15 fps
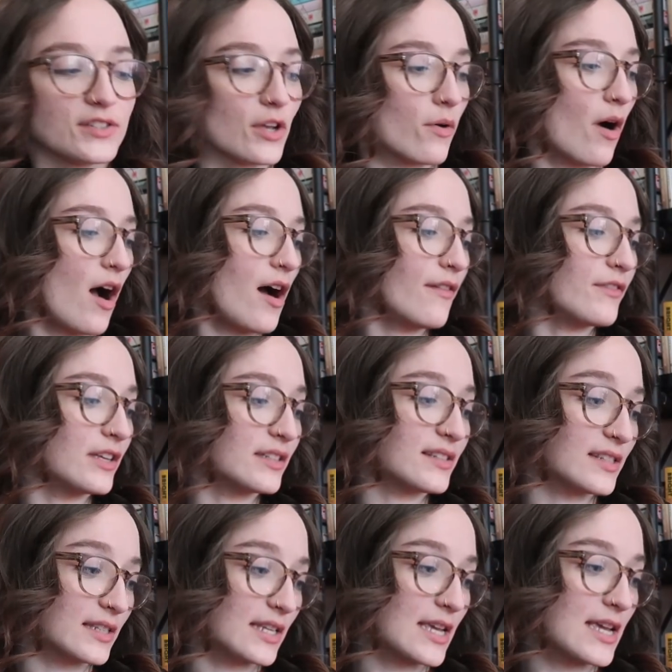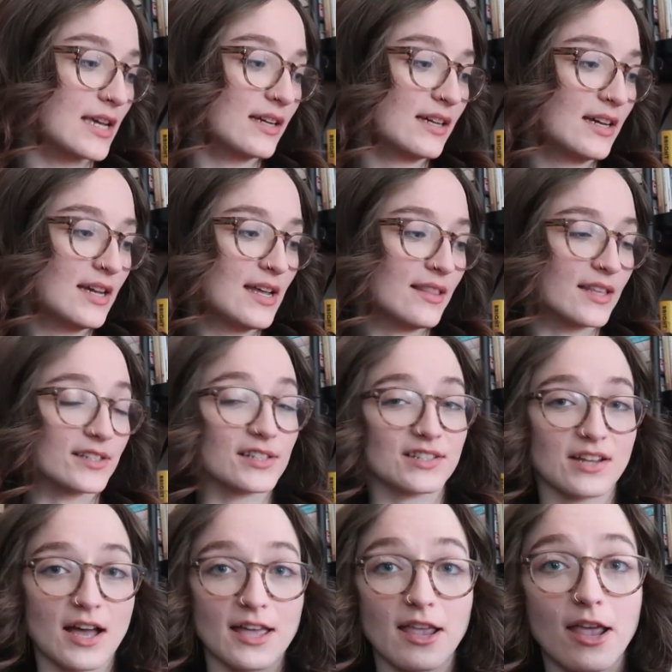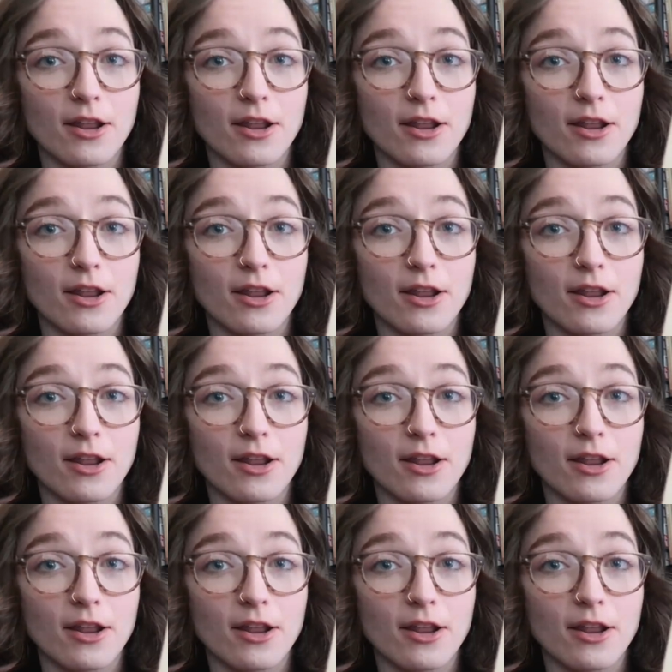So obviously this is not